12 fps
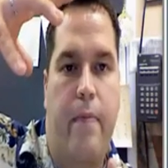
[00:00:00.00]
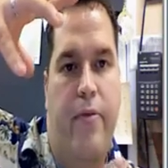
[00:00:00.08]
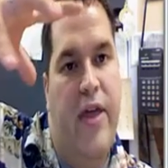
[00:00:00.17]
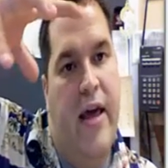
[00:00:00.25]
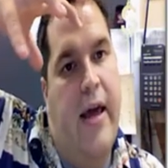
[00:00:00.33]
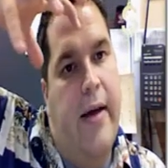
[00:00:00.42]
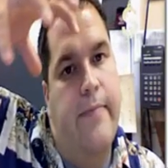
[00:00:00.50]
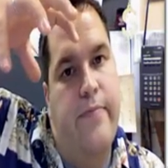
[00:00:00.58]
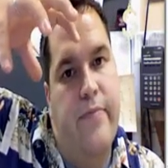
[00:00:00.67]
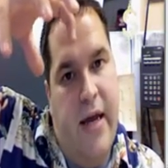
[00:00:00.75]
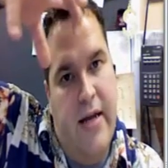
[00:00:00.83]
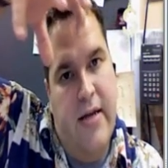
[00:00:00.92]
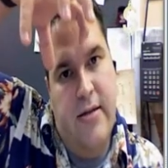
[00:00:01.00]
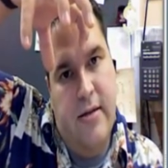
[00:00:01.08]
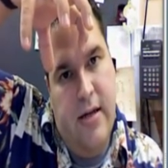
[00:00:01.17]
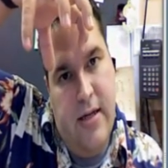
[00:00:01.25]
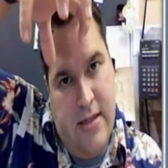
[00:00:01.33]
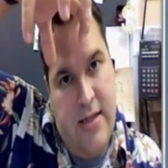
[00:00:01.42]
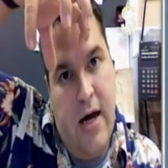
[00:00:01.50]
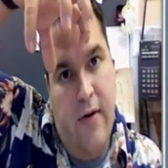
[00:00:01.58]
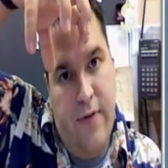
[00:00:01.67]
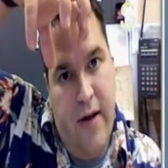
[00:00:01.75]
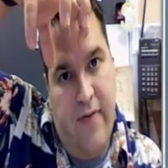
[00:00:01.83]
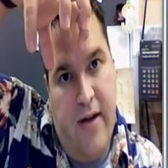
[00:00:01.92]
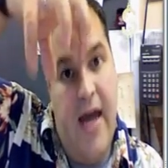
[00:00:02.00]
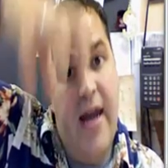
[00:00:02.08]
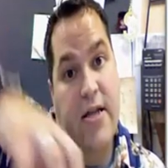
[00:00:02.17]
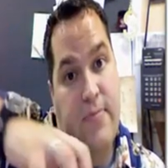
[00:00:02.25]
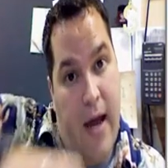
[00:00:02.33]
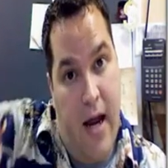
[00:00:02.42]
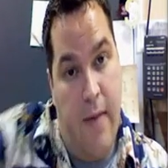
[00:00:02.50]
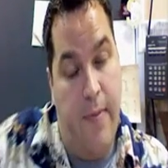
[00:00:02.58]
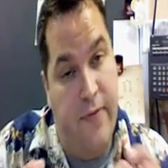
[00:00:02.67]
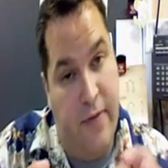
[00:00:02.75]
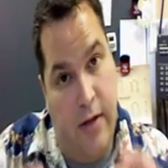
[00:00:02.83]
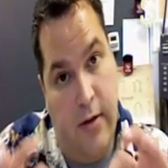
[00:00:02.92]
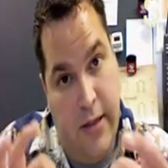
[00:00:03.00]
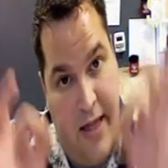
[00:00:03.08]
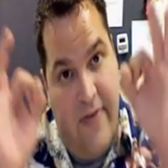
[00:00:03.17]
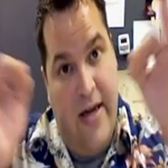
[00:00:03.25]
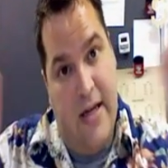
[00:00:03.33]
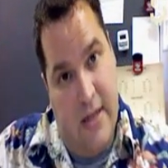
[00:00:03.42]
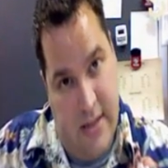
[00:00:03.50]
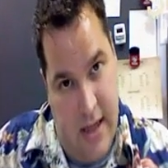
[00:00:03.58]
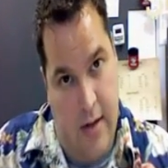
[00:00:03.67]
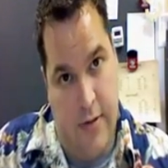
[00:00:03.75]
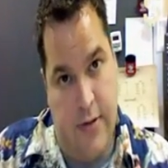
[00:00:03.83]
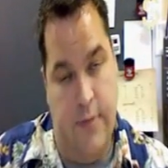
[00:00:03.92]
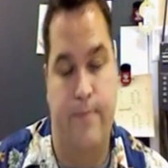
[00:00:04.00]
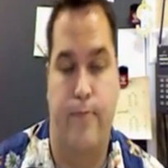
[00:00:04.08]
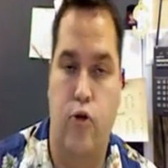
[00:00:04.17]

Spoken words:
thing that is itself living, and it's made up of little living cells.